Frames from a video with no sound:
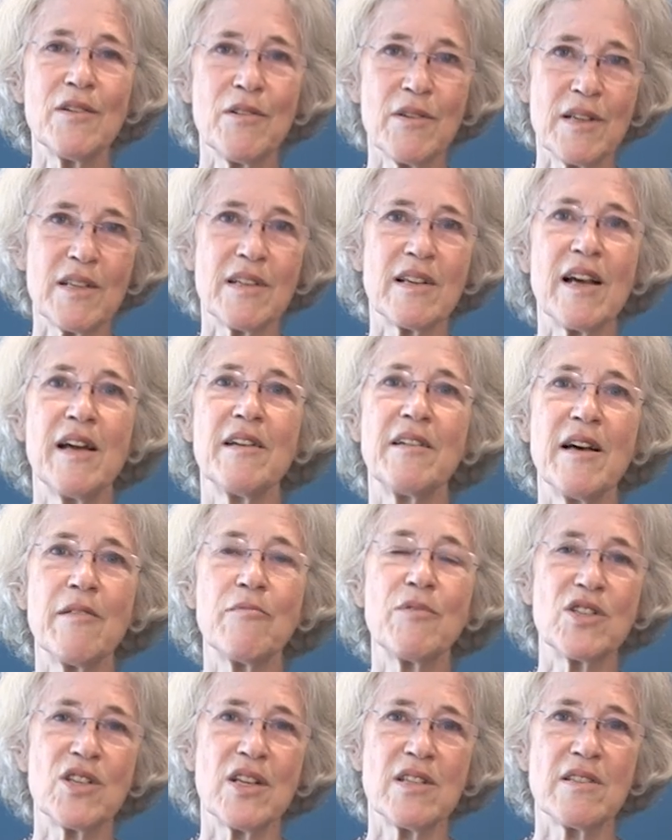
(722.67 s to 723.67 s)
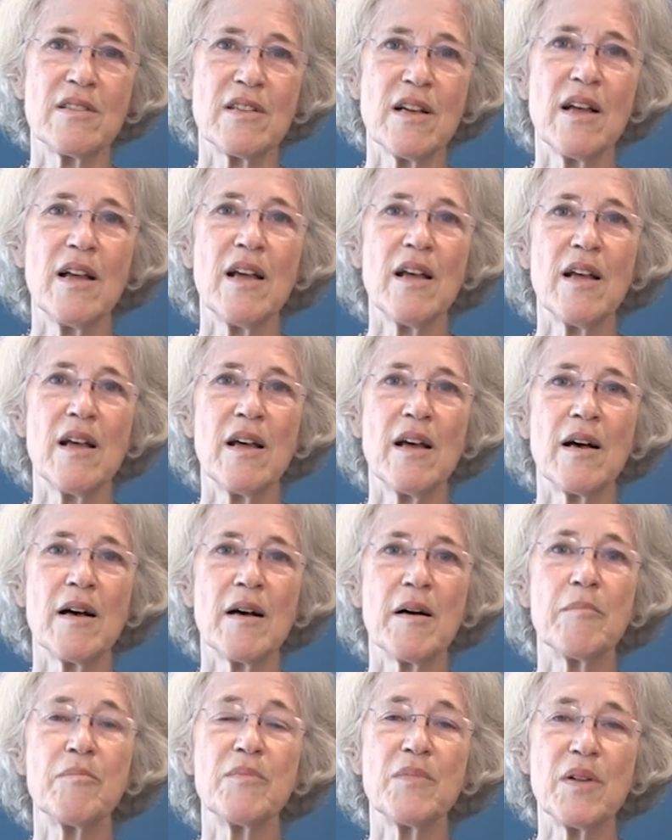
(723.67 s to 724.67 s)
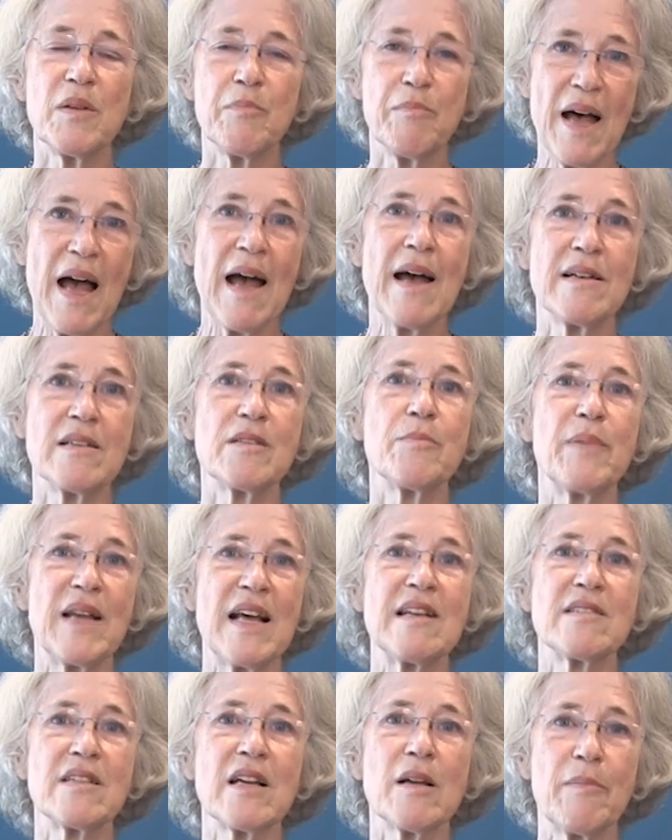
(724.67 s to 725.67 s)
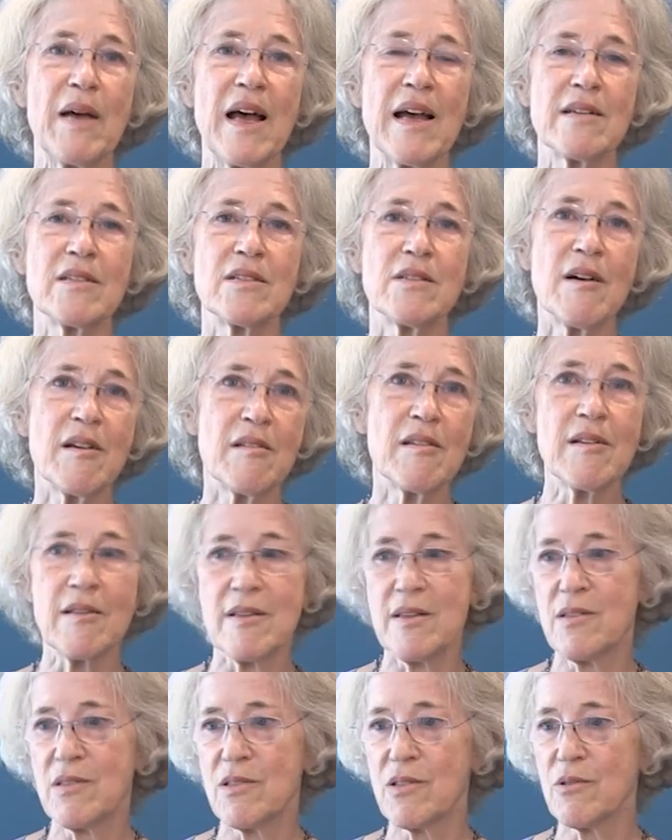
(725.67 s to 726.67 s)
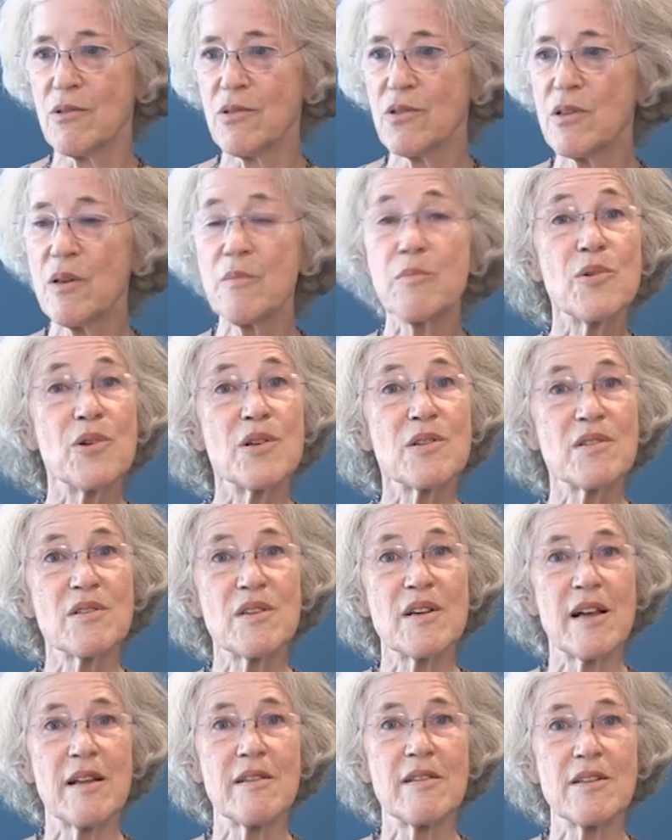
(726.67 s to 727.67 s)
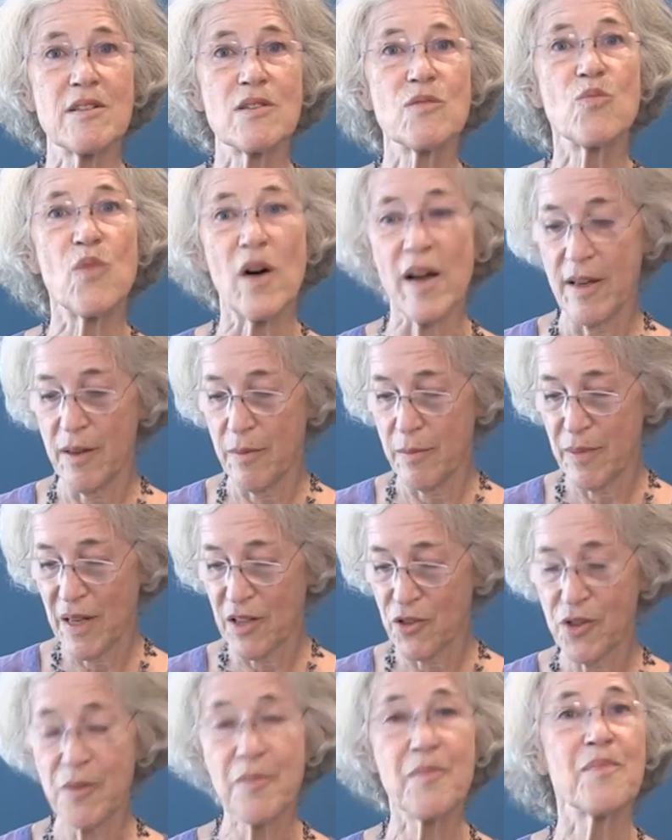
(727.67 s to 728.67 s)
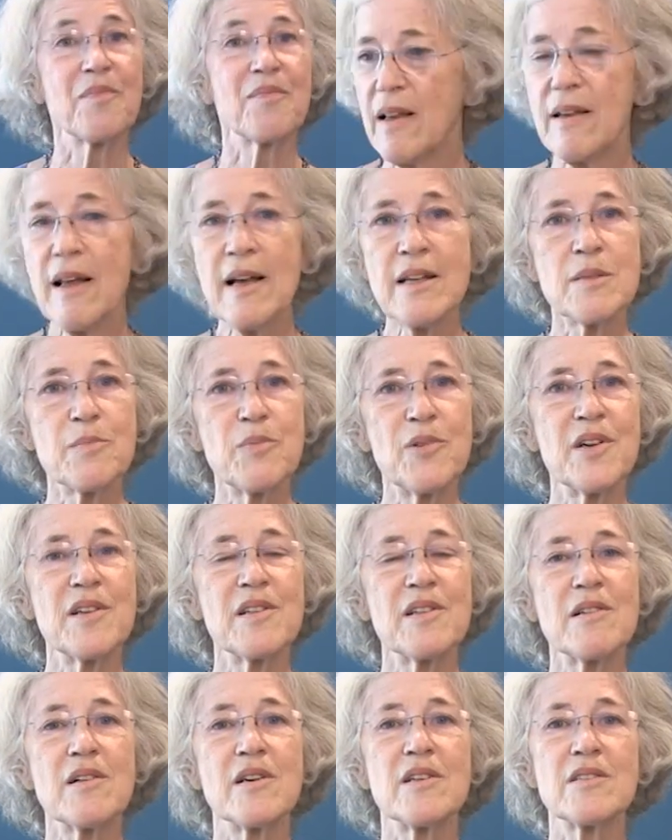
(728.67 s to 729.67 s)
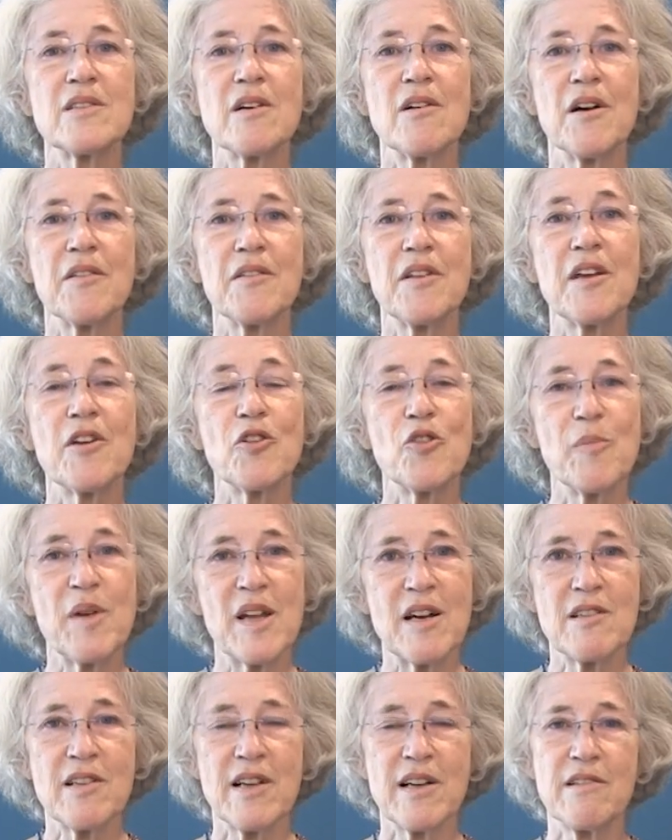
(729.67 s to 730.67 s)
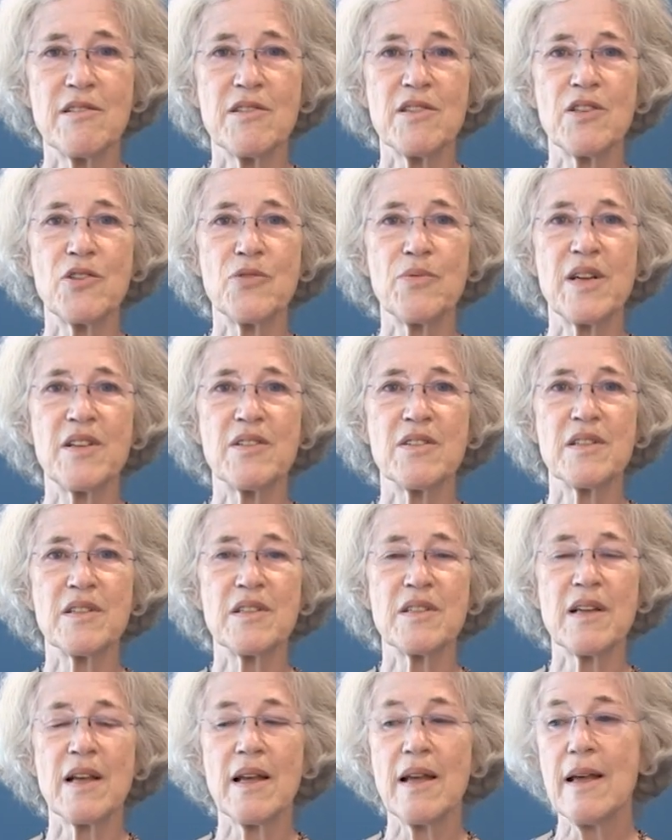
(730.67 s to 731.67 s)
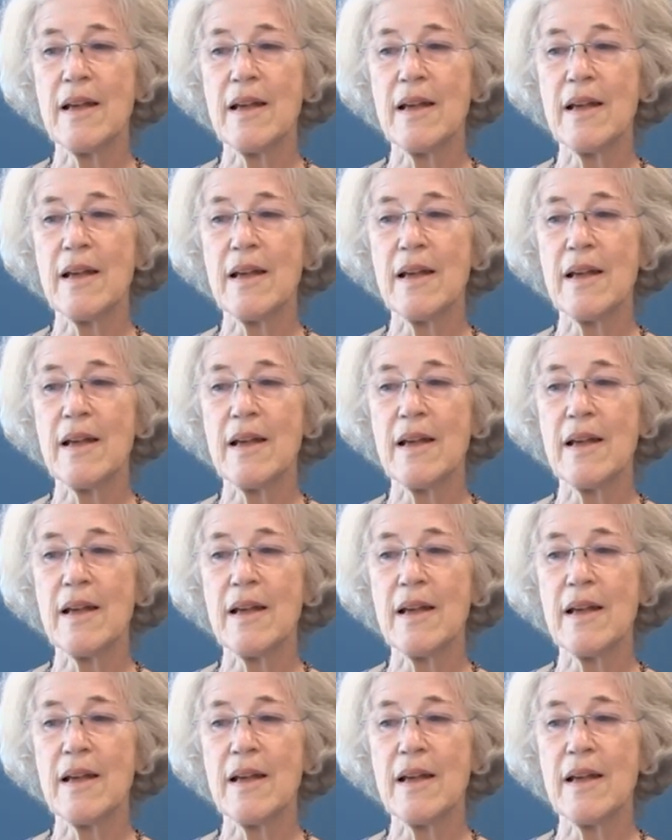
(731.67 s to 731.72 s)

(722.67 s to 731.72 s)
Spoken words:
Look at Kenya, which has banned plastic bags. So I think this is also important to get this wide picture. Last point was on the humanitarian situations.